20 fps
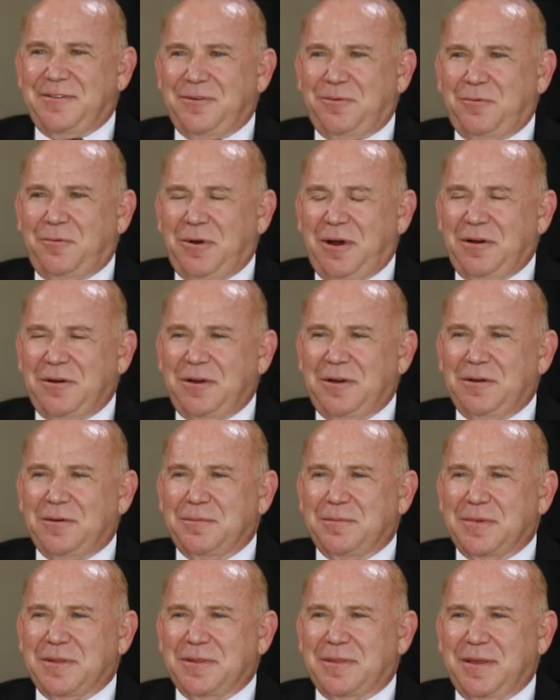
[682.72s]
You're
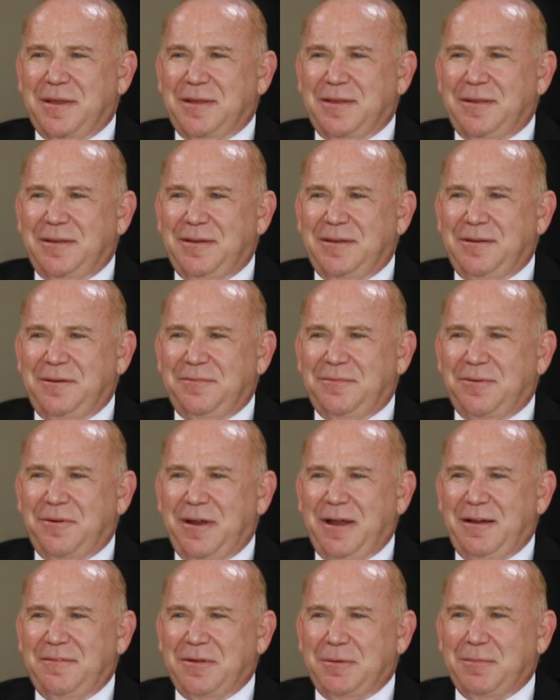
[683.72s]
welcome, and thank you for
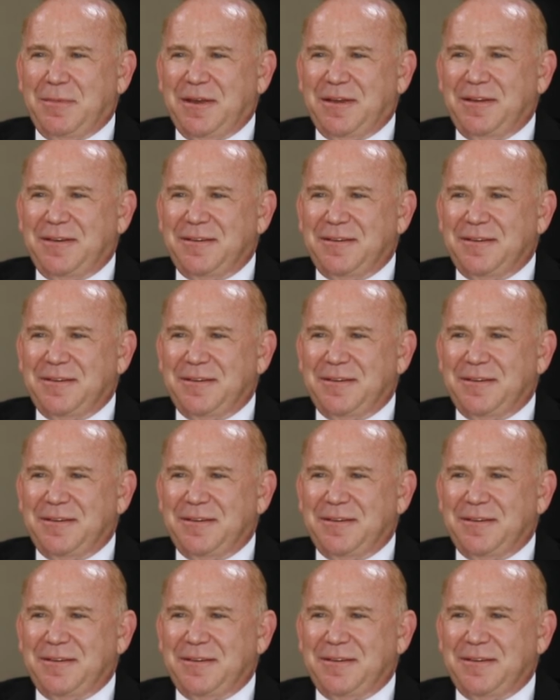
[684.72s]
having me.